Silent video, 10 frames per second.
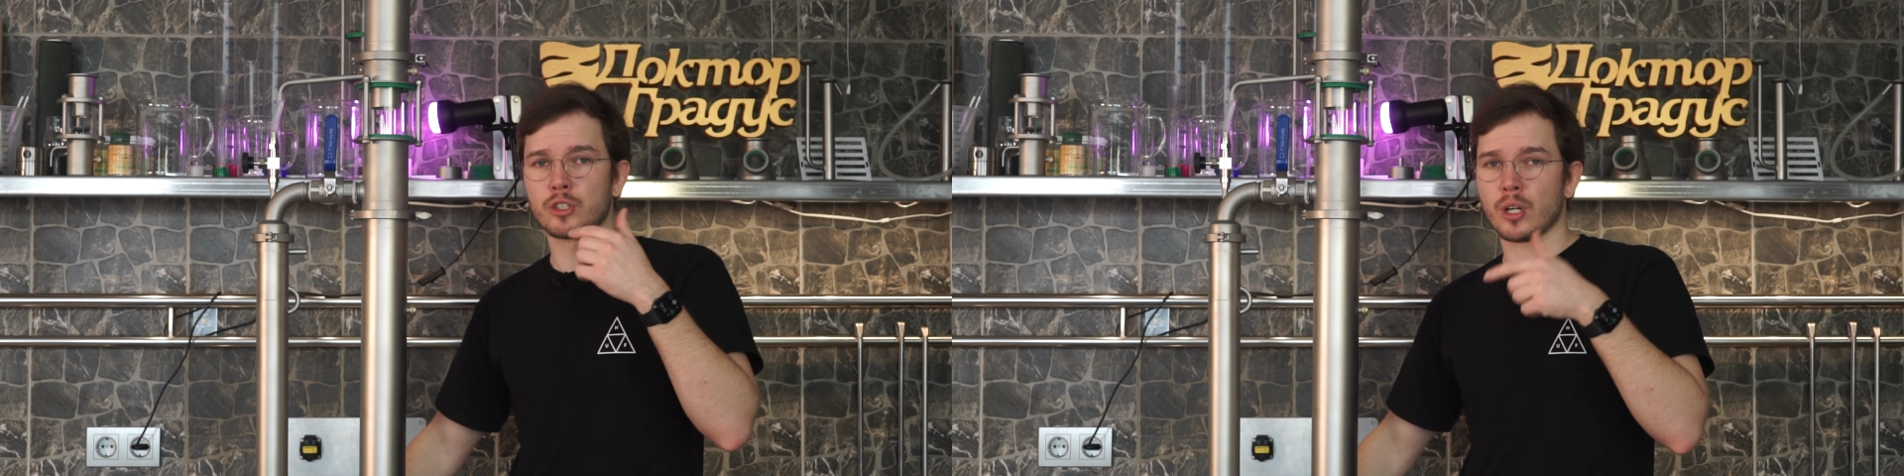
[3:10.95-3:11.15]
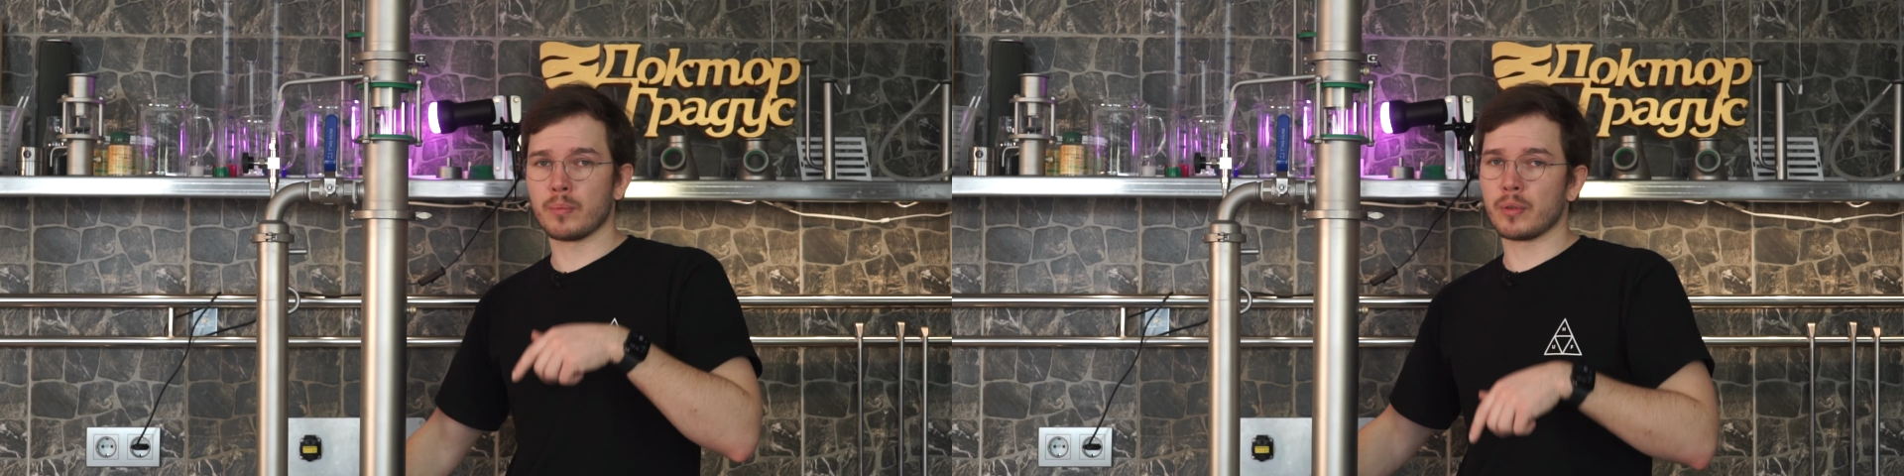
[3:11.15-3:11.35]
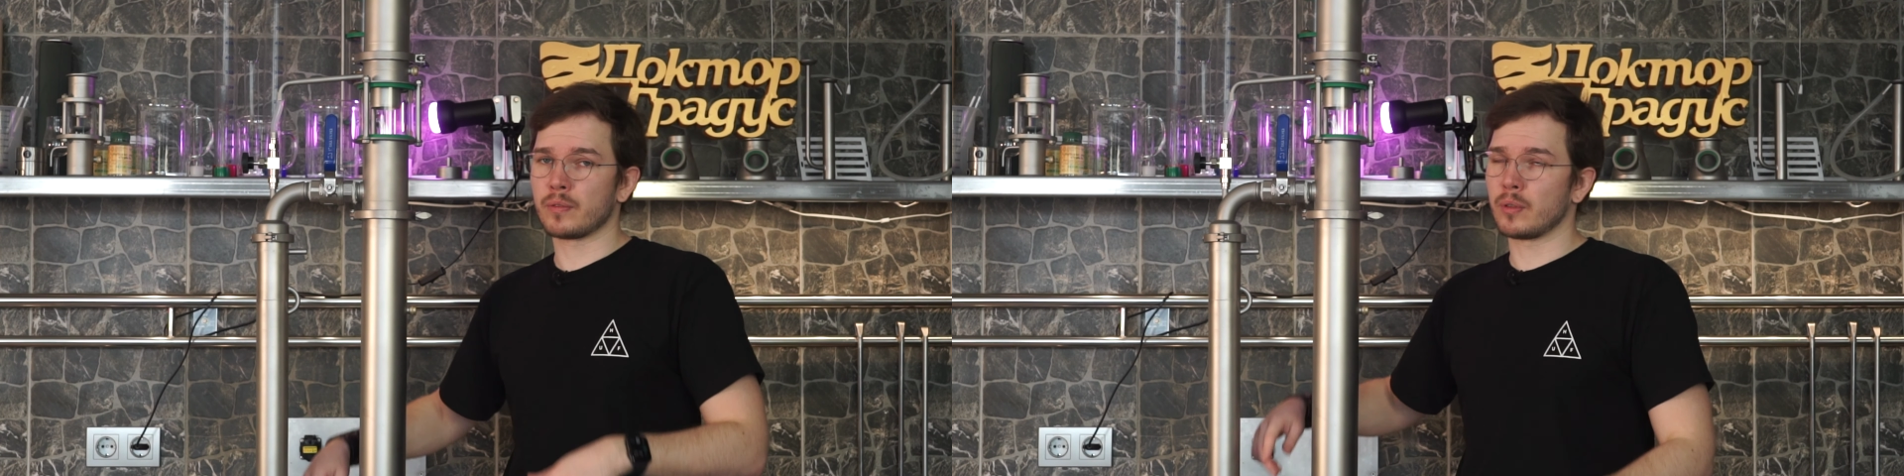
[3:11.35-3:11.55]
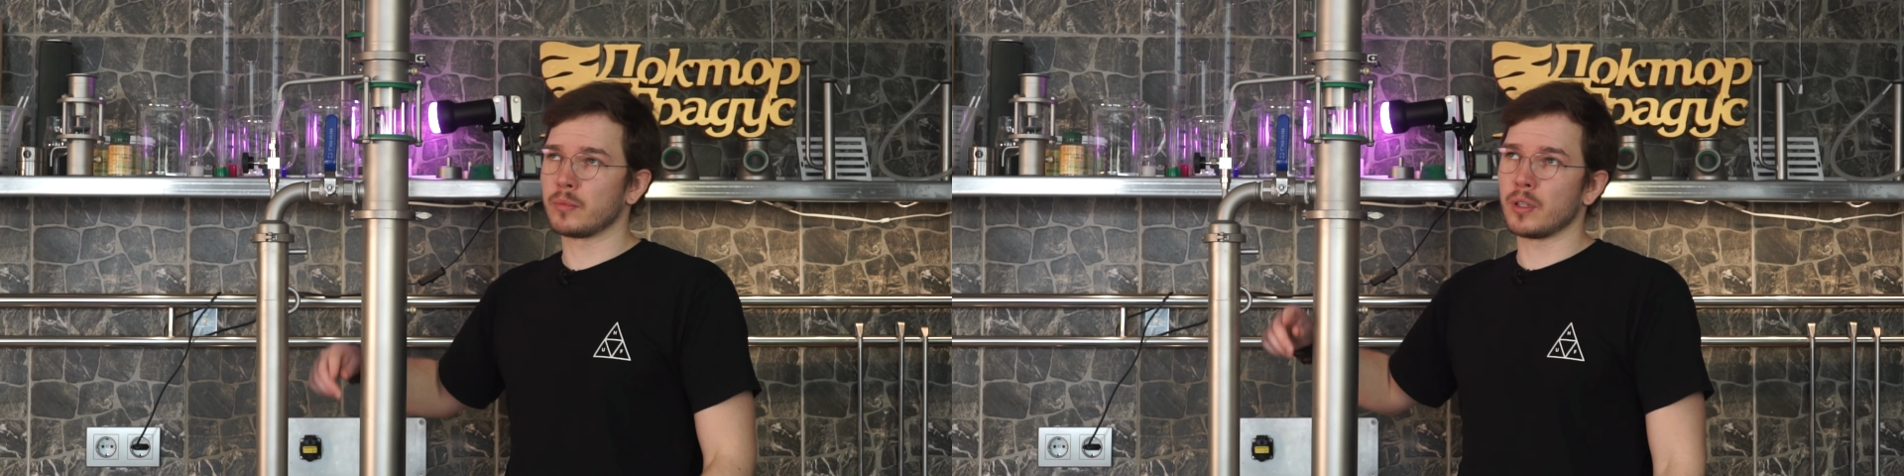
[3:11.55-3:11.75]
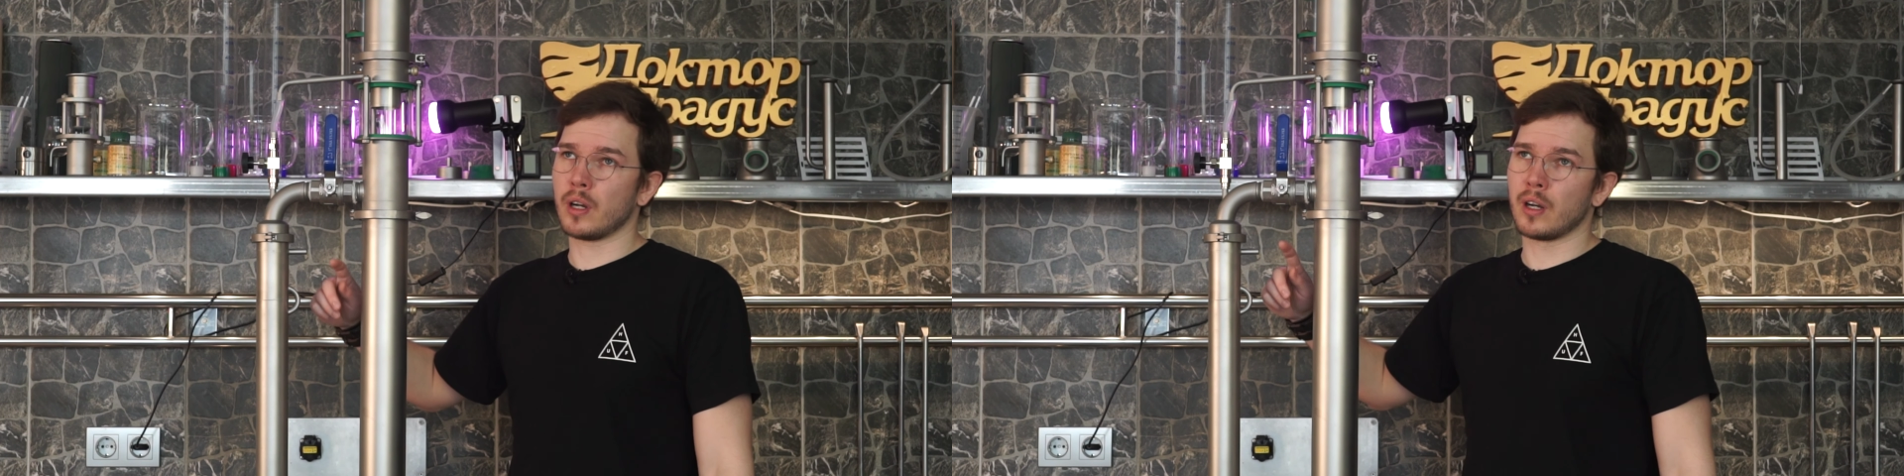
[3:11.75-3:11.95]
jumper from the